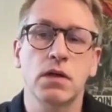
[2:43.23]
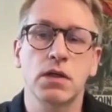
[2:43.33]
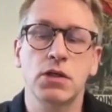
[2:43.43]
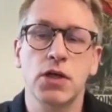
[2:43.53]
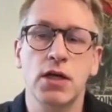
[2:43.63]

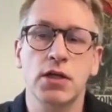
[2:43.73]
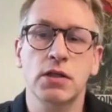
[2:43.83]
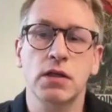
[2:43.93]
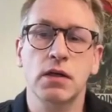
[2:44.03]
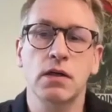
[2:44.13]

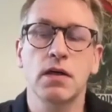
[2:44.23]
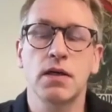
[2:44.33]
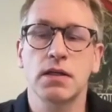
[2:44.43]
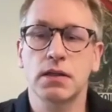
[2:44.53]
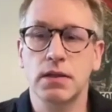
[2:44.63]
change their
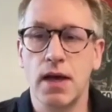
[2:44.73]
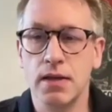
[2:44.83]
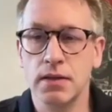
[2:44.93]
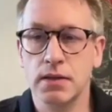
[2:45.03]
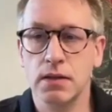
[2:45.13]

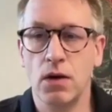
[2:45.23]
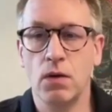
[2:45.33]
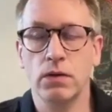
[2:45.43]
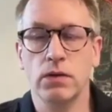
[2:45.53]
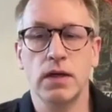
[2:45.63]
stance
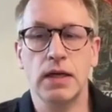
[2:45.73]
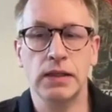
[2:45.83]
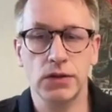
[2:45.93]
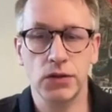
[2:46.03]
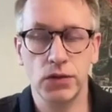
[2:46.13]
on
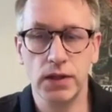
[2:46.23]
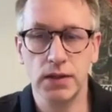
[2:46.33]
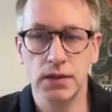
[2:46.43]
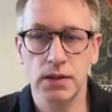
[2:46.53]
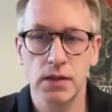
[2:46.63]
interest
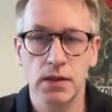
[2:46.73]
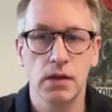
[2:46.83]
rates.